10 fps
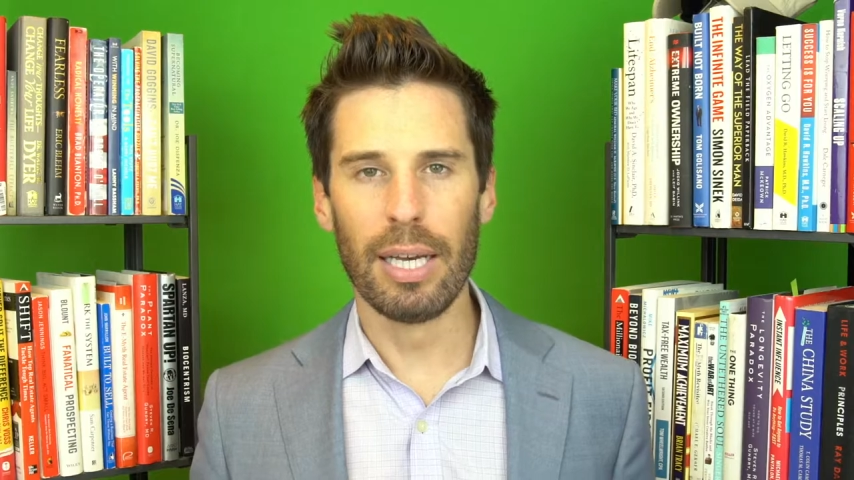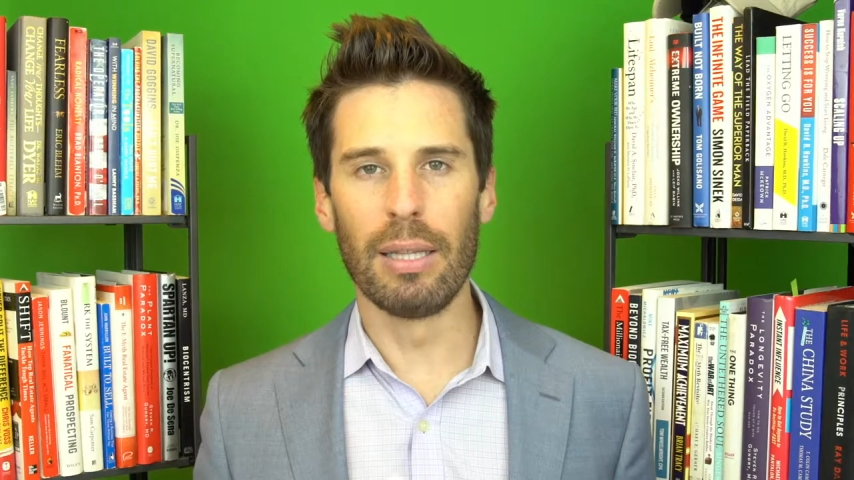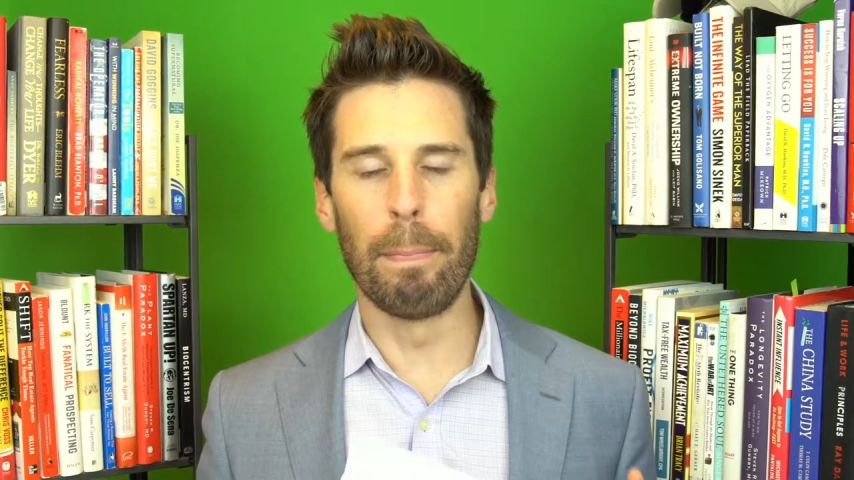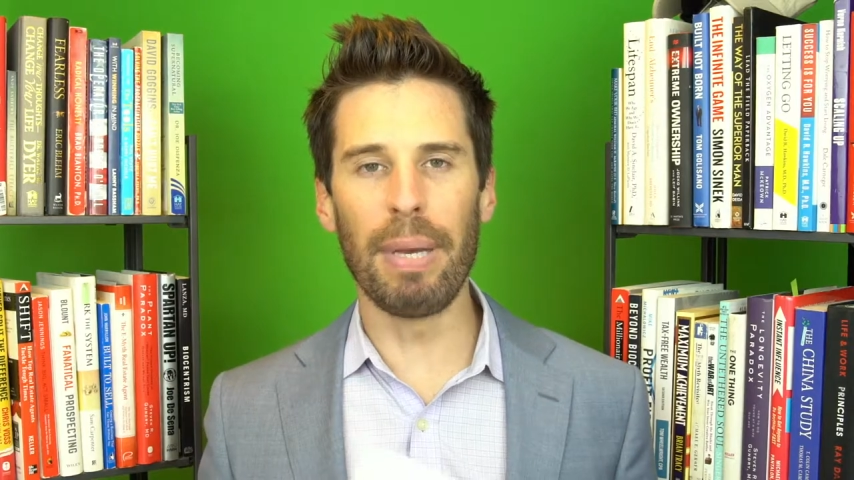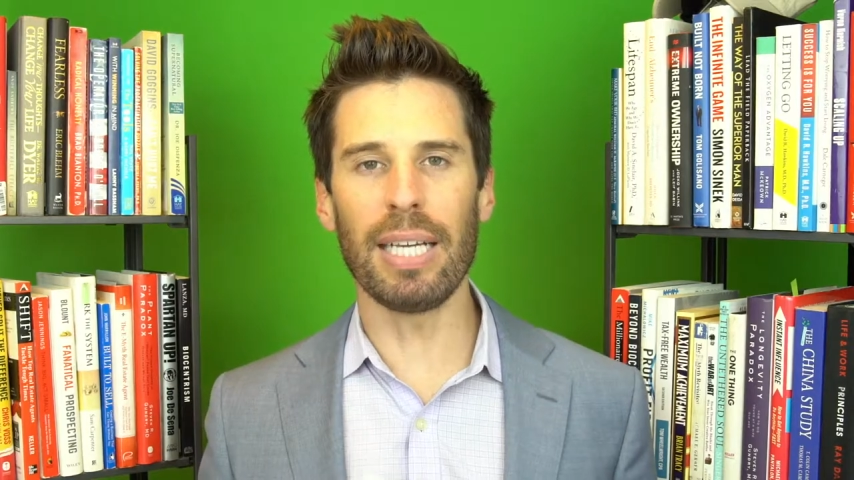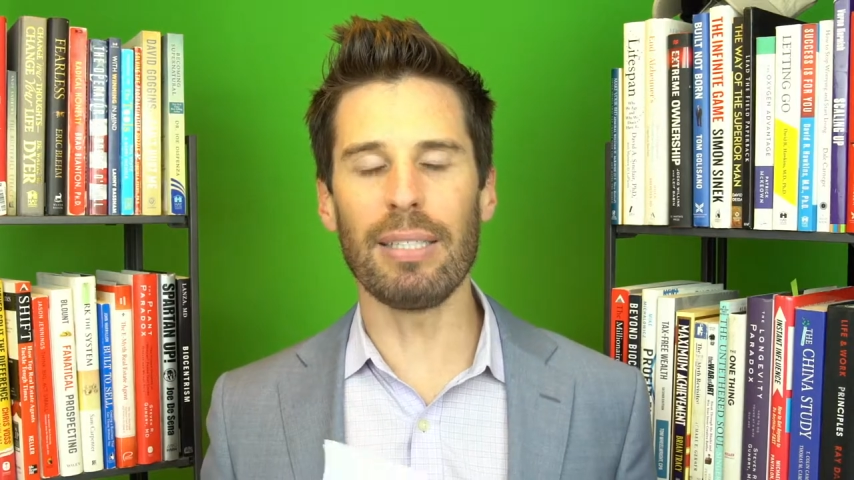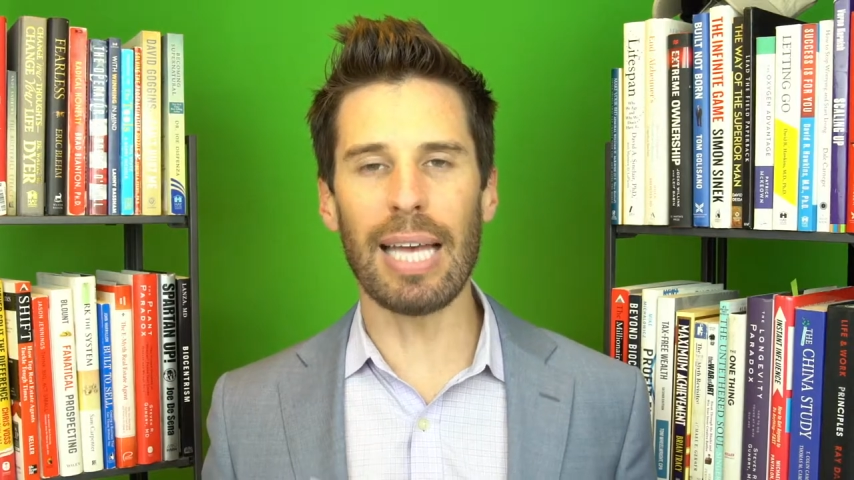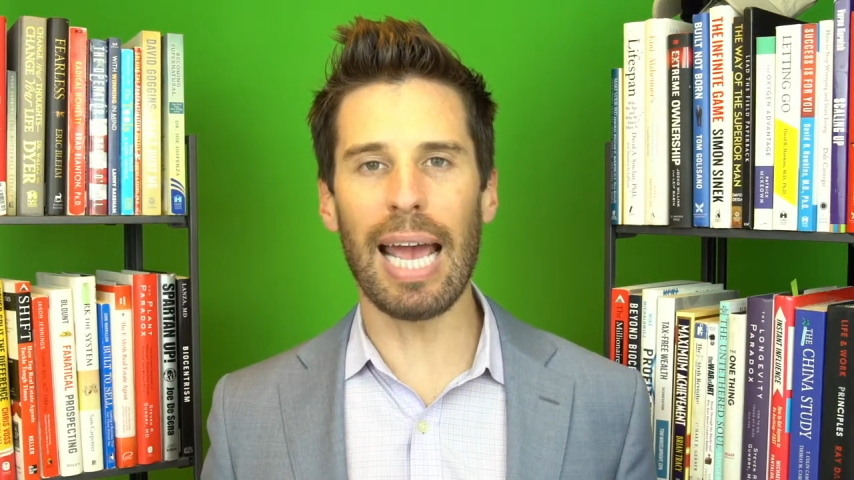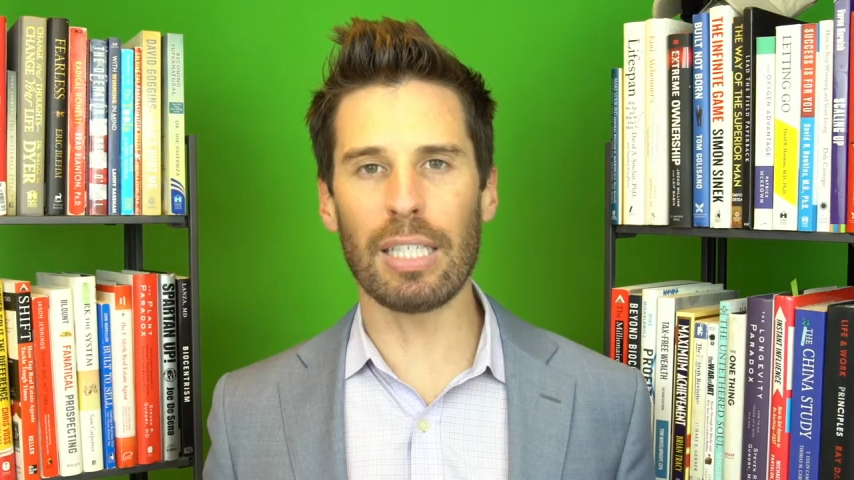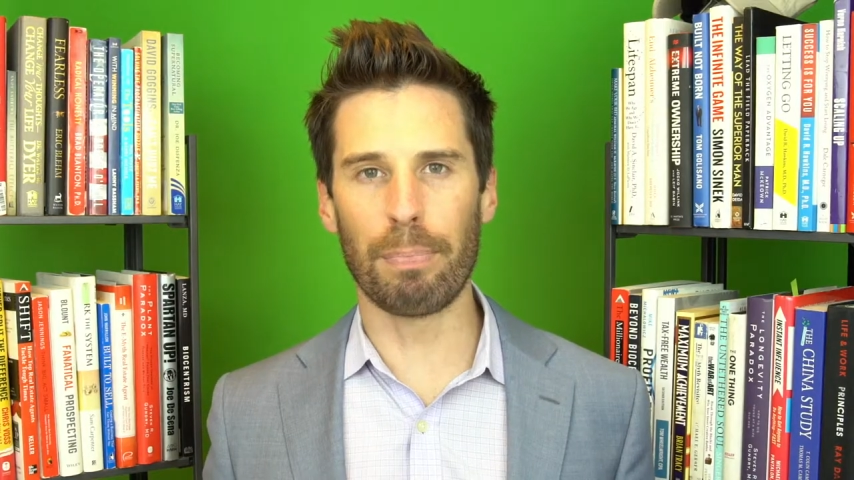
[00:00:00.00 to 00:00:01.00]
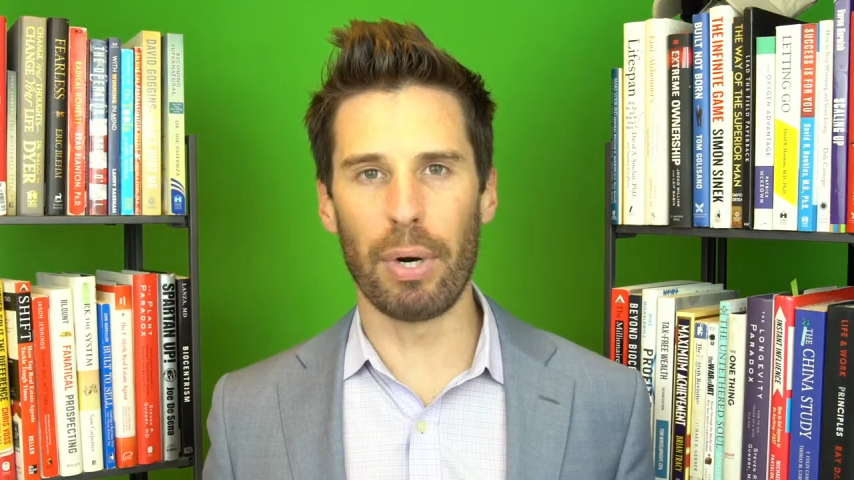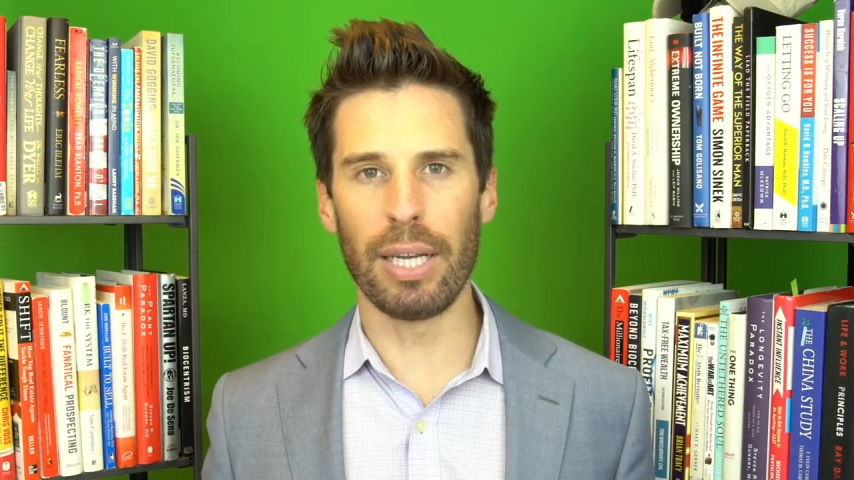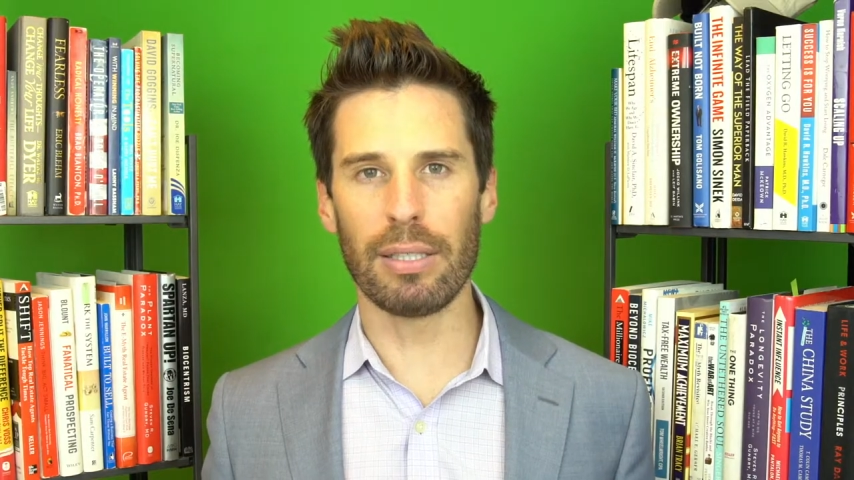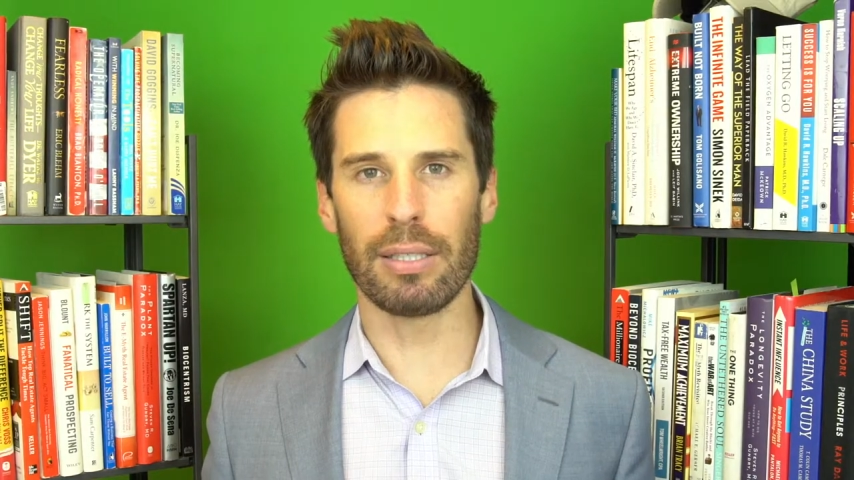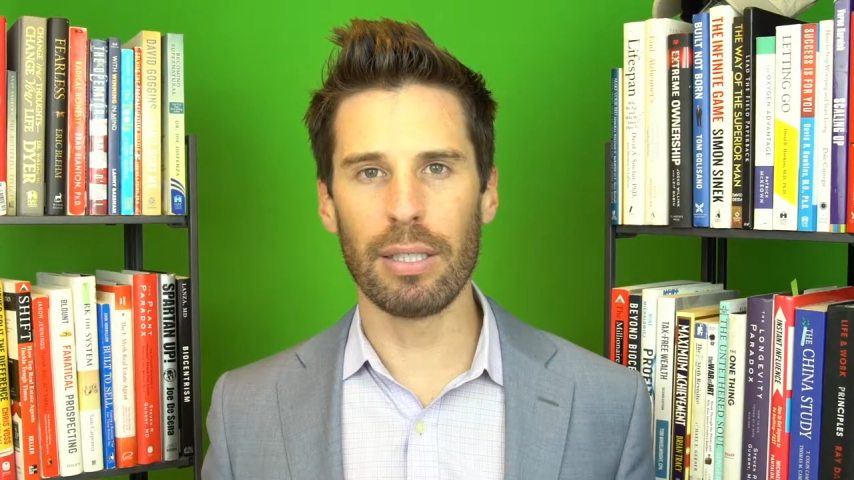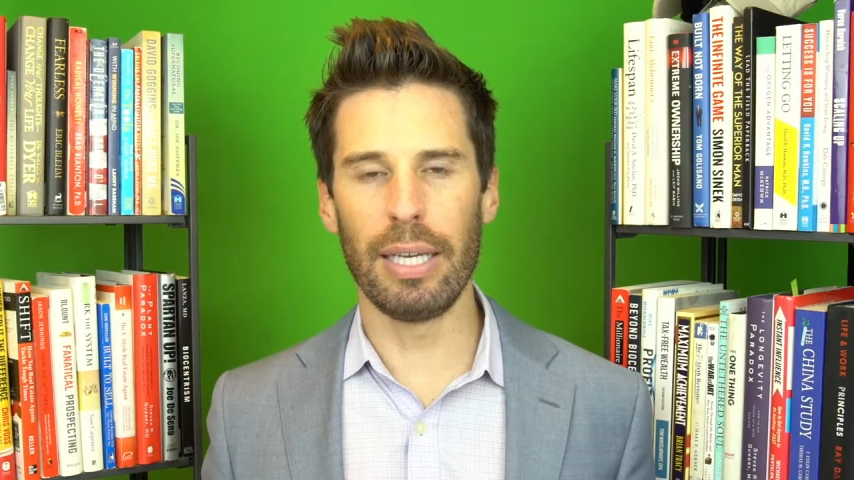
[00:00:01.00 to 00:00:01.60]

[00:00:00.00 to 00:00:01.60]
The biggest tax breaks